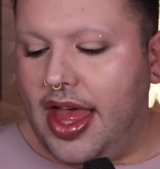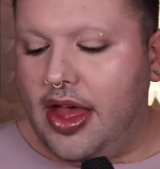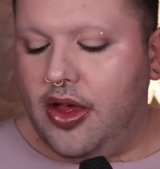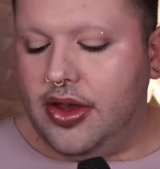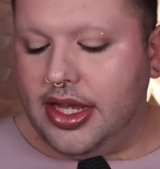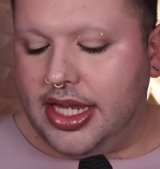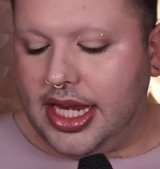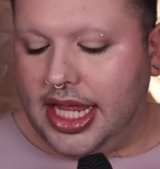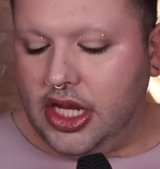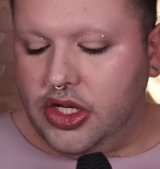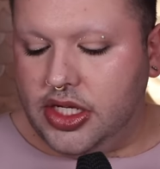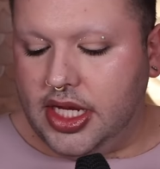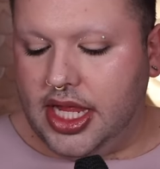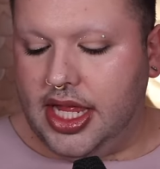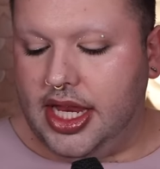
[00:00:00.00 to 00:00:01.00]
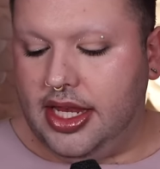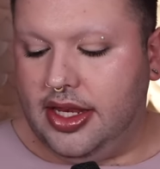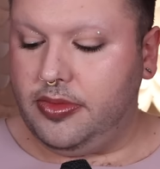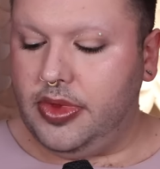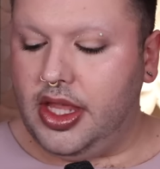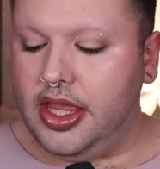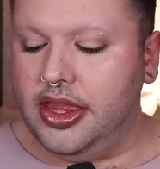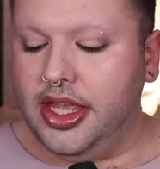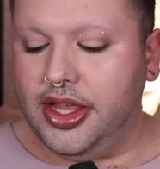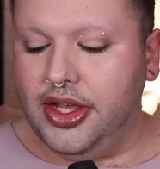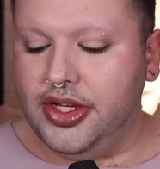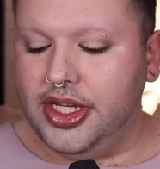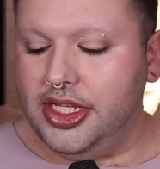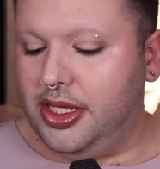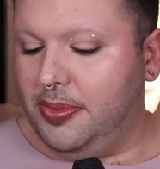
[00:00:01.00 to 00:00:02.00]
foundation. The
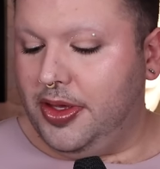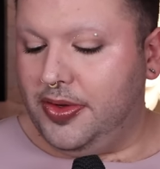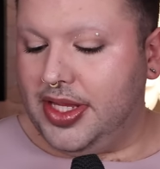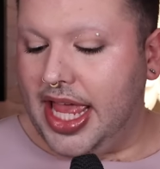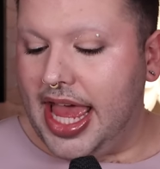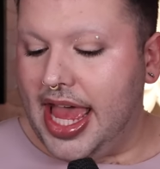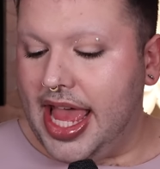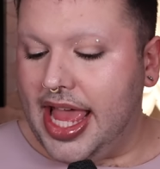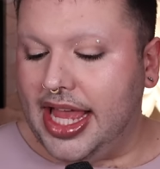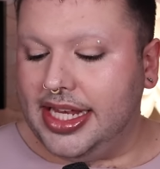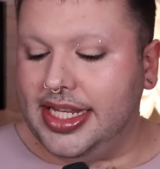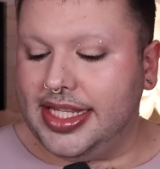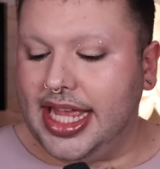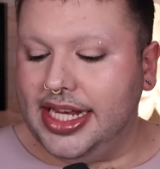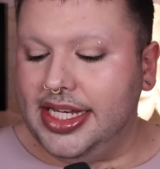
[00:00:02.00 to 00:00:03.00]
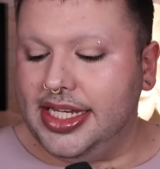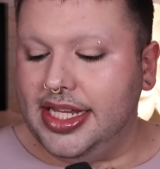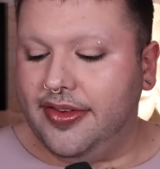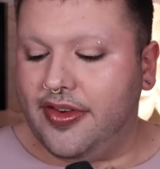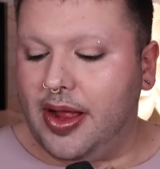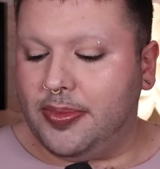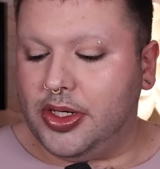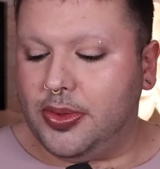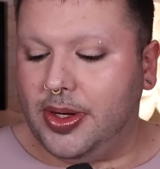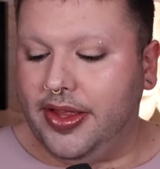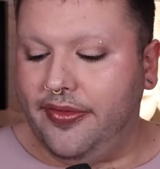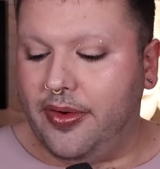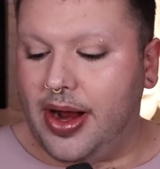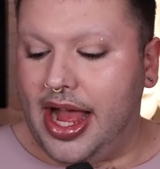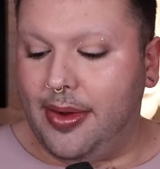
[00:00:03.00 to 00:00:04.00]
cushion de Beauté, designed to deliver up to
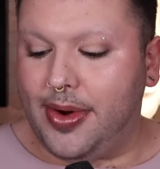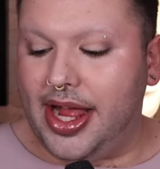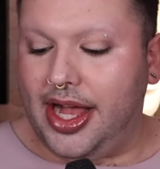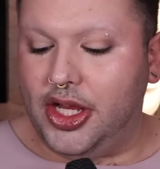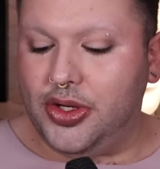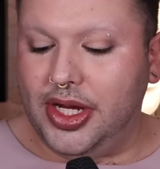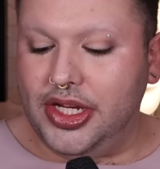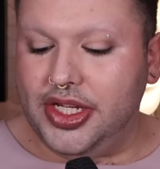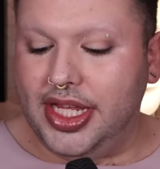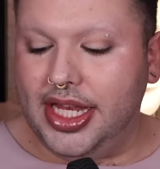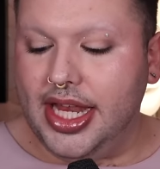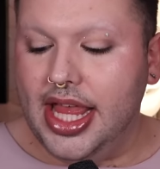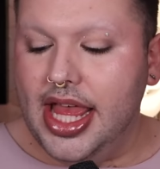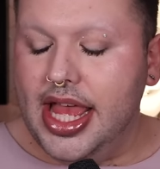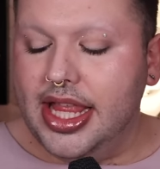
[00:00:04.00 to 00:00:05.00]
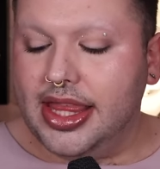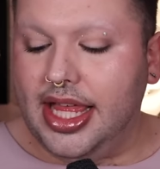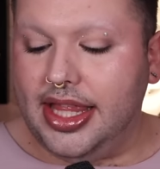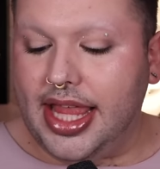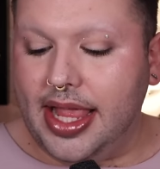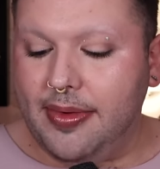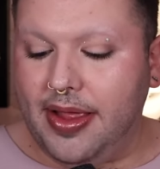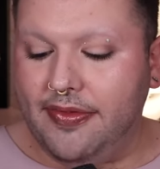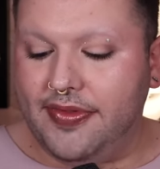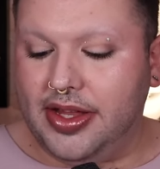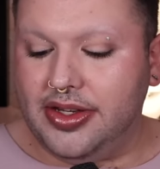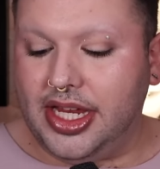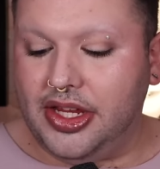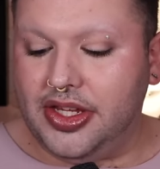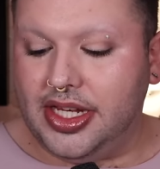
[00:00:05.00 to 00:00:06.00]
24 hour hydration, the lightweight
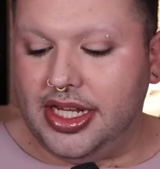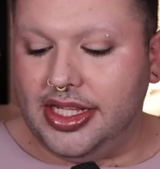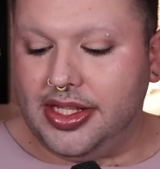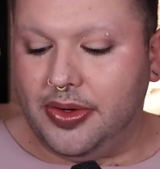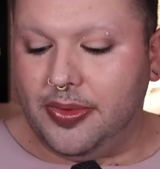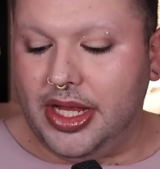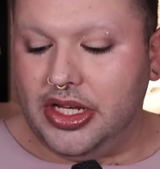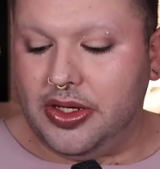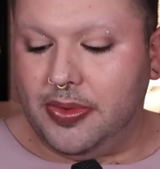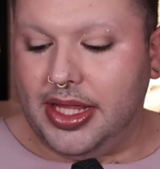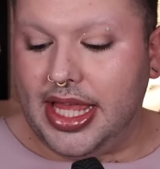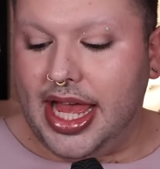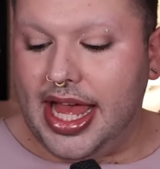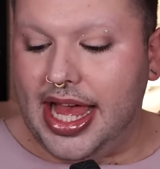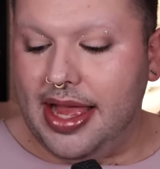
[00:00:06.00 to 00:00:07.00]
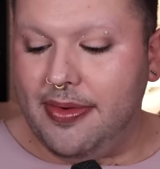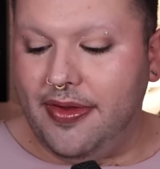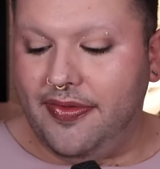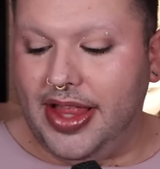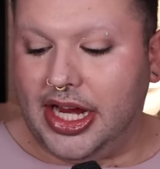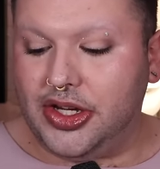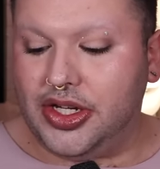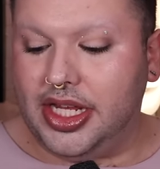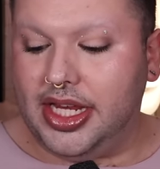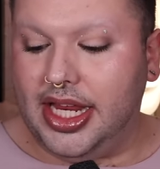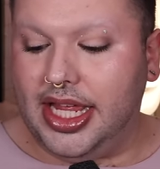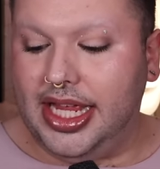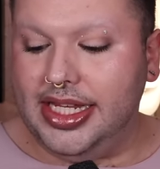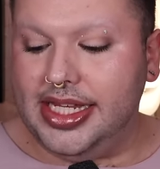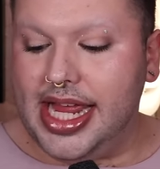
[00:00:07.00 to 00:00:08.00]
foundation is enriched with high
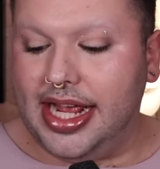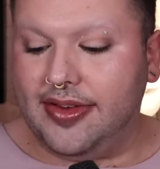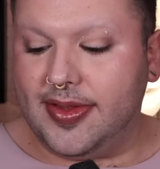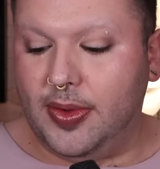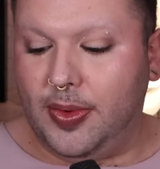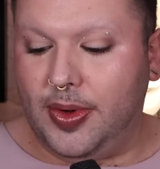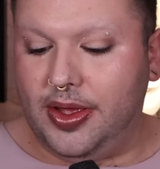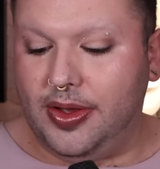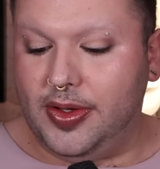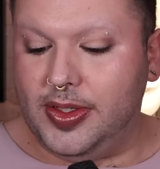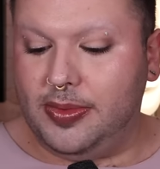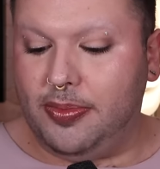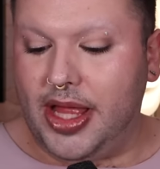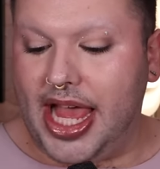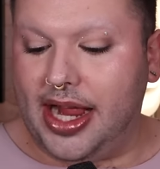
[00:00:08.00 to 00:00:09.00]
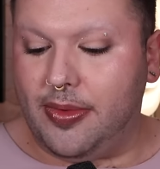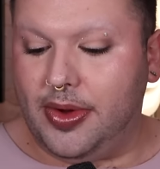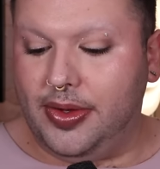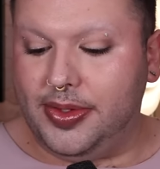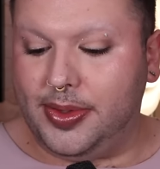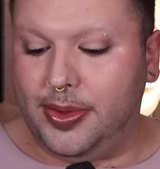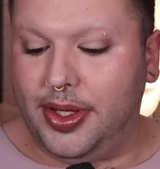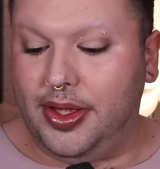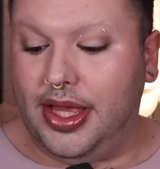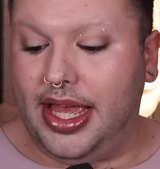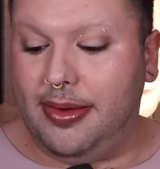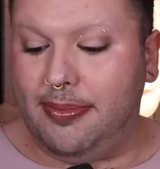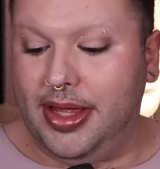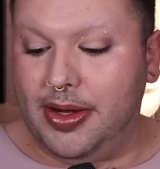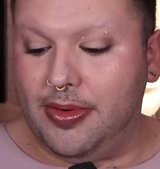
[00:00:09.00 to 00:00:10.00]
reflection index oils, black rose oil,
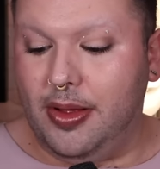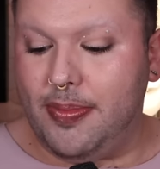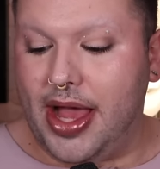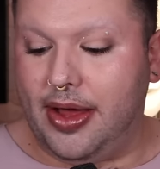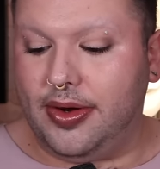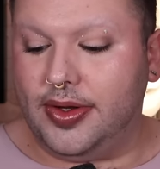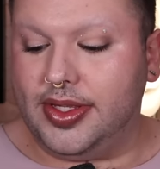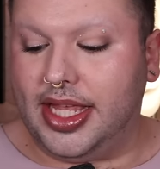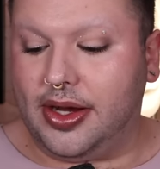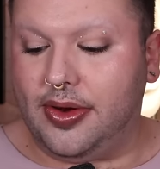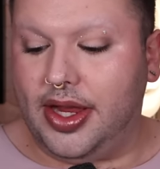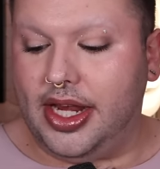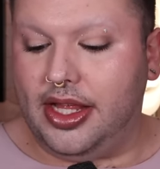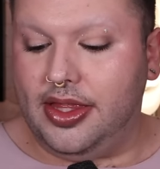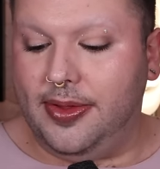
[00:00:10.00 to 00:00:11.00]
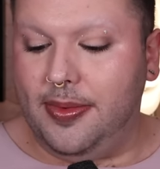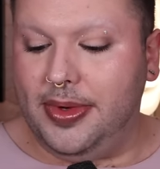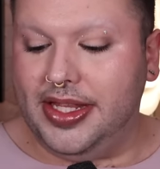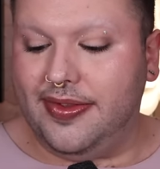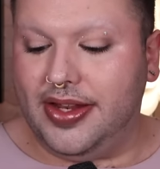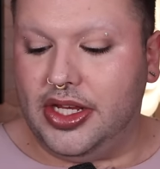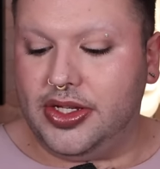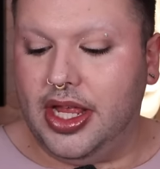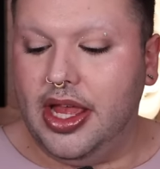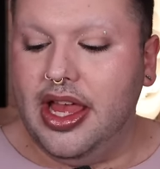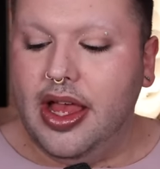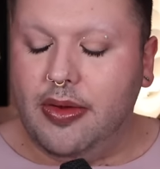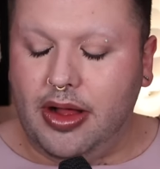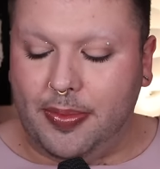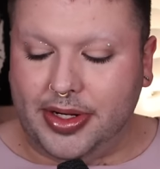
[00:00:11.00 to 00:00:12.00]
and mineral powders that create a luminous finish
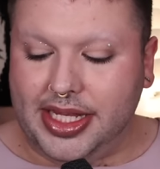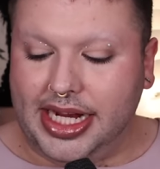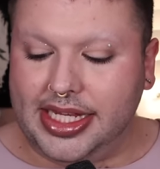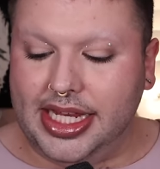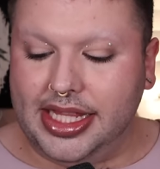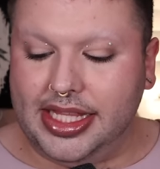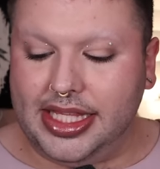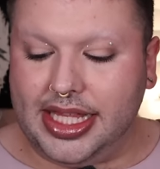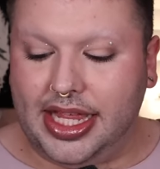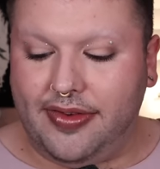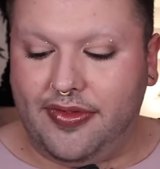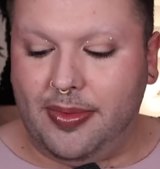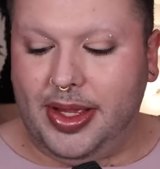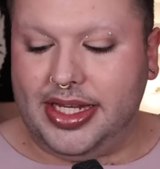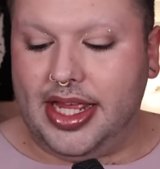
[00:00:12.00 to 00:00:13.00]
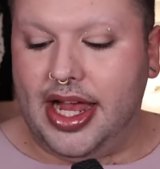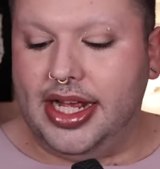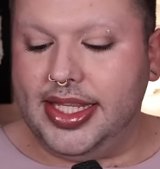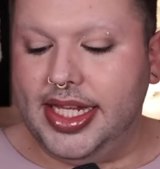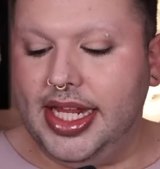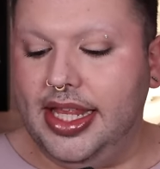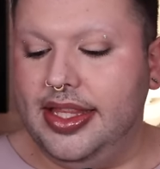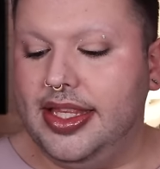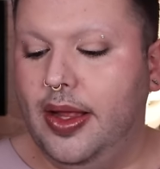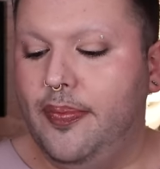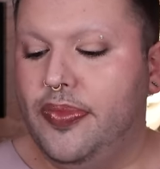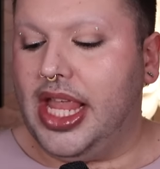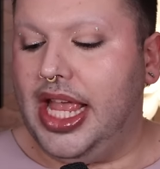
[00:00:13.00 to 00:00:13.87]
while protecting the skin from antioxidants.